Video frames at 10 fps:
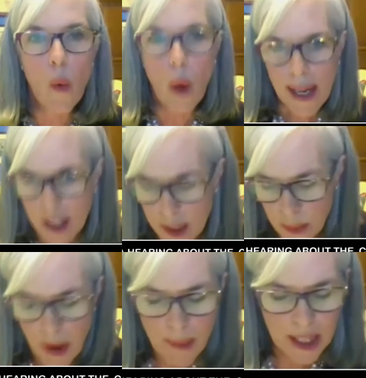White
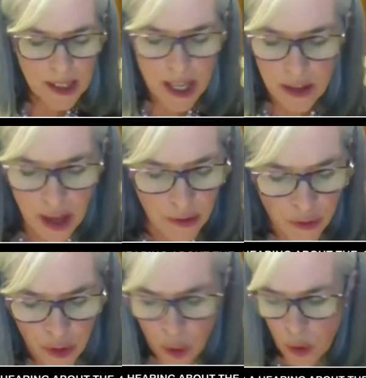supremacy that
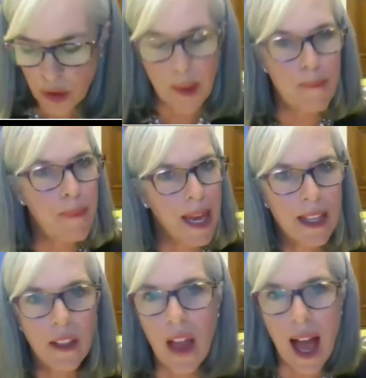fueled the
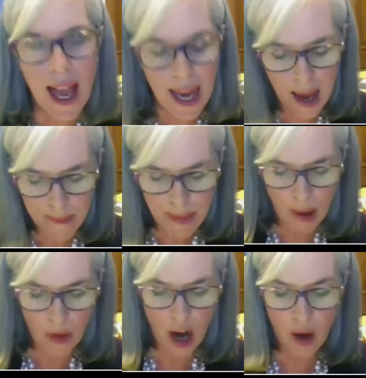big lie
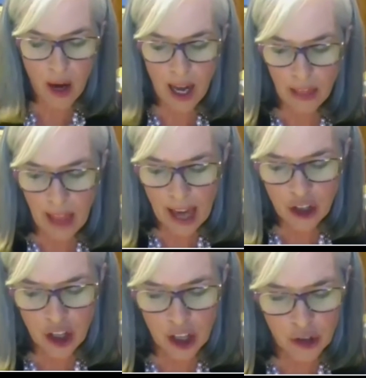about our
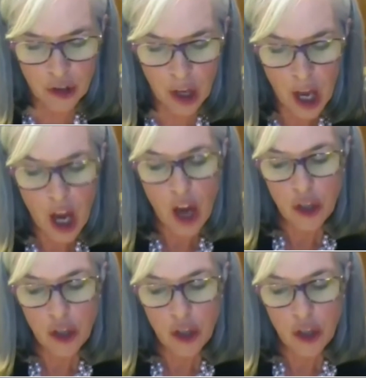elections.